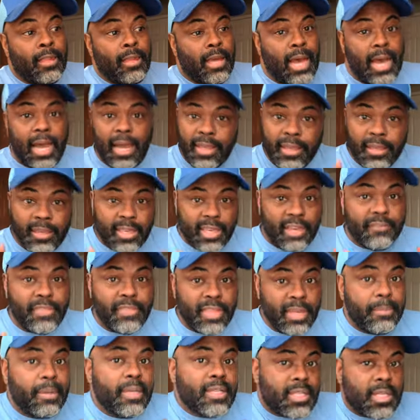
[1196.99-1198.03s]
I give
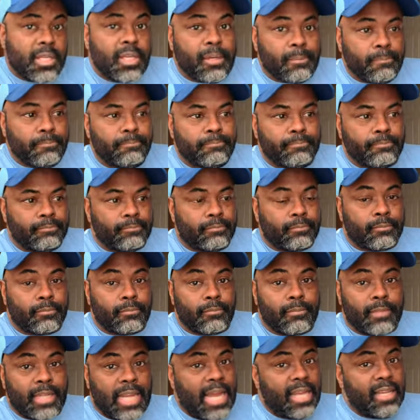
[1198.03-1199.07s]
them a tip.
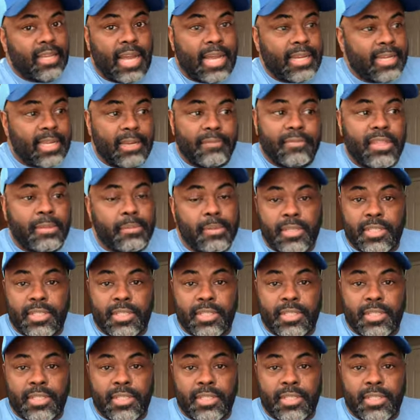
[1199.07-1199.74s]
I, I give them a